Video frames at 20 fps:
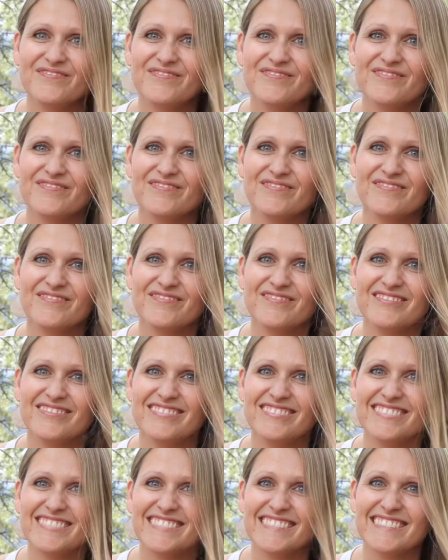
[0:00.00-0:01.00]

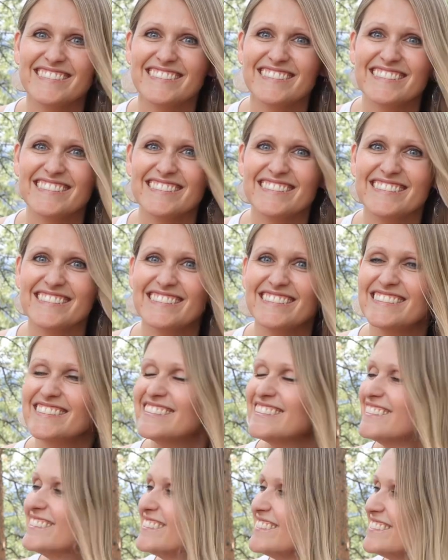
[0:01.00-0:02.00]

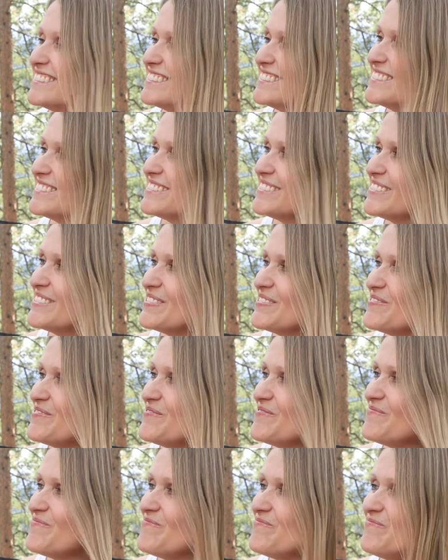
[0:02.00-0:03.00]

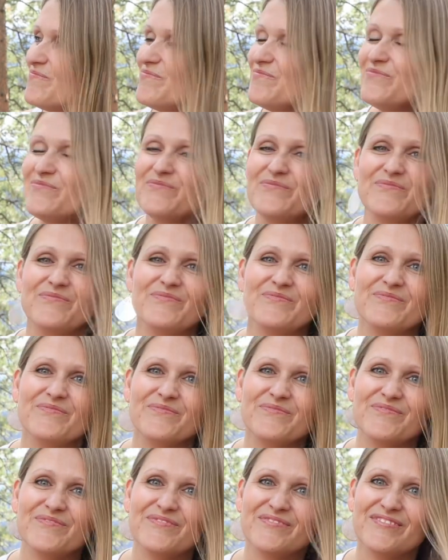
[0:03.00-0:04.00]

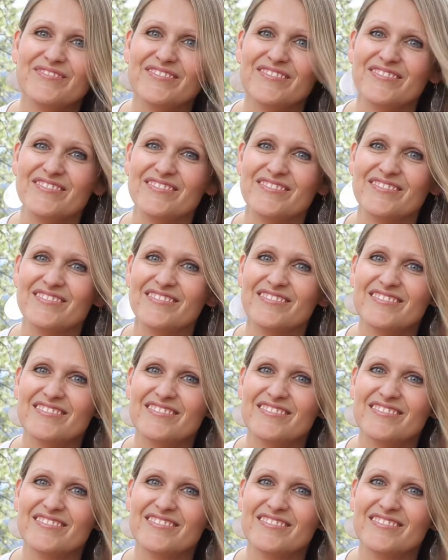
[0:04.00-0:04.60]
[no speech]